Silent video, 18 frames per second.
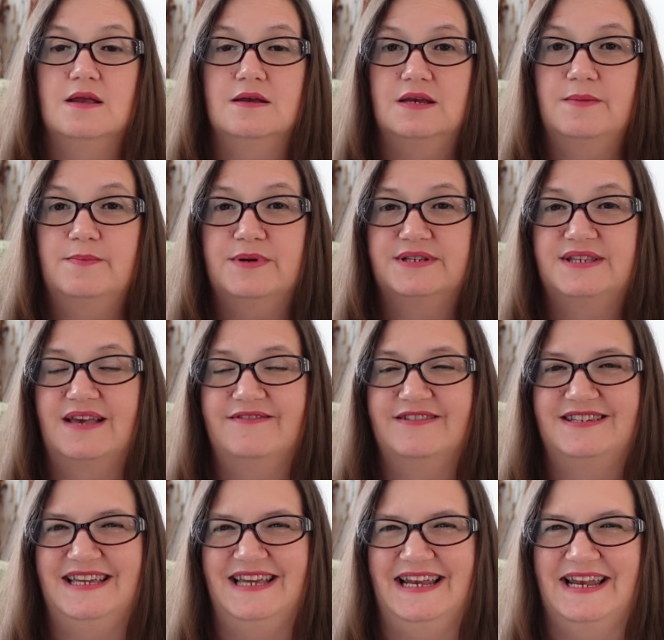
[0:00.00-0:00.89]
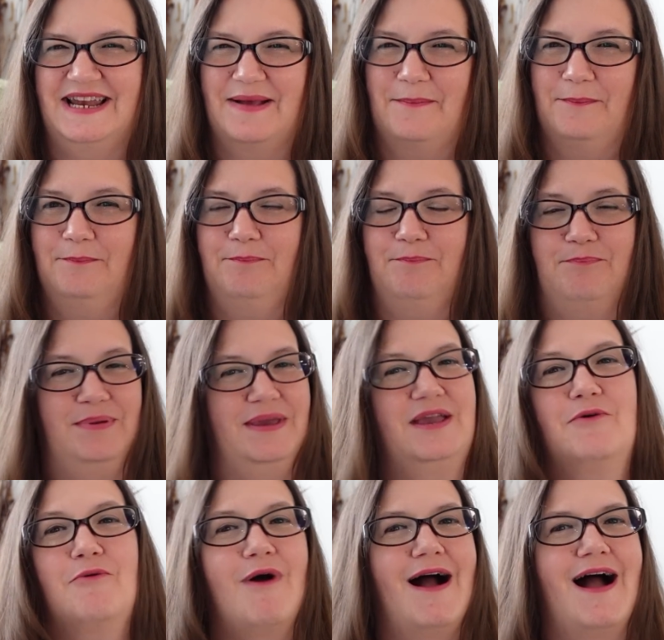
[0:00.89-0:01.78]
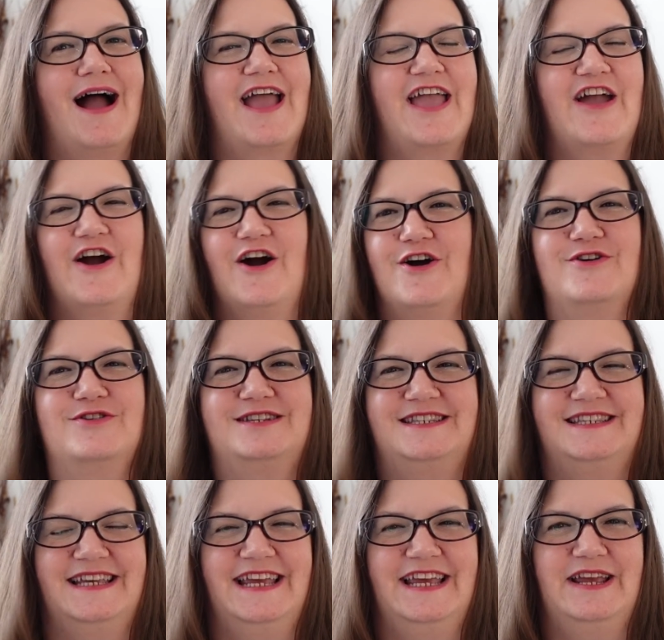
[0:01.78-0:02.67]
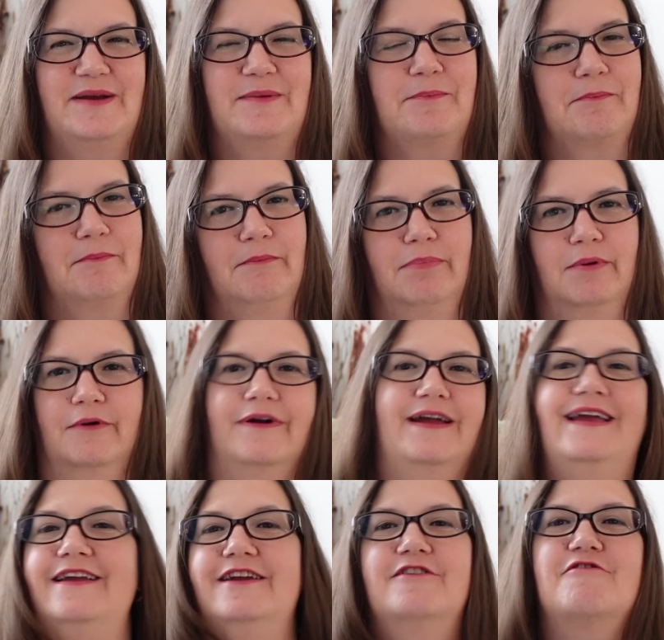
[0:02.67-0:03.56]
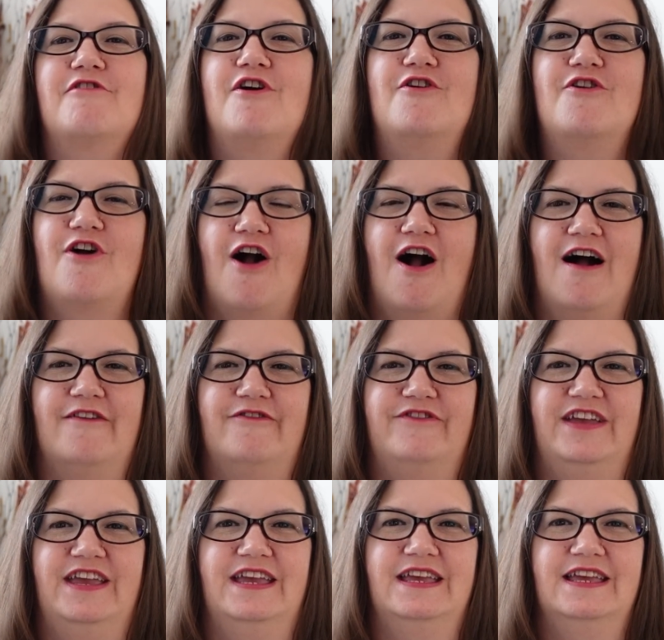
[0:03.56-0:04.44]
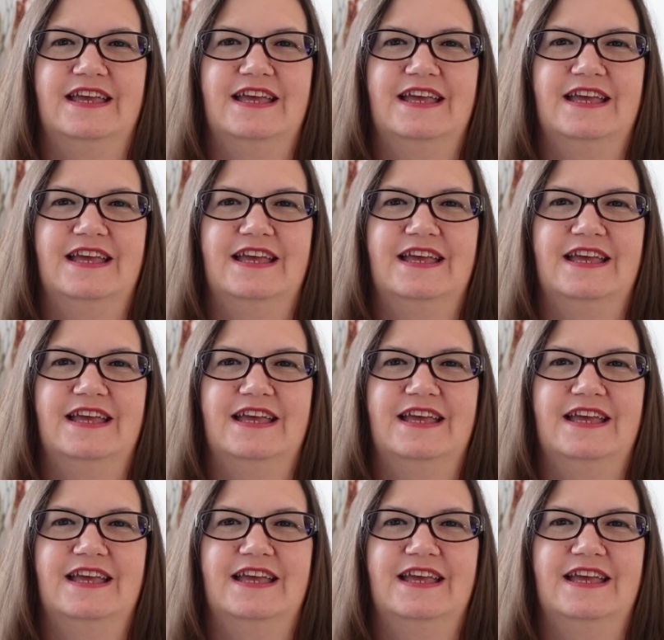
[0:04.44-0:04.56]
Number 17, BYOC. Bring your own coffee.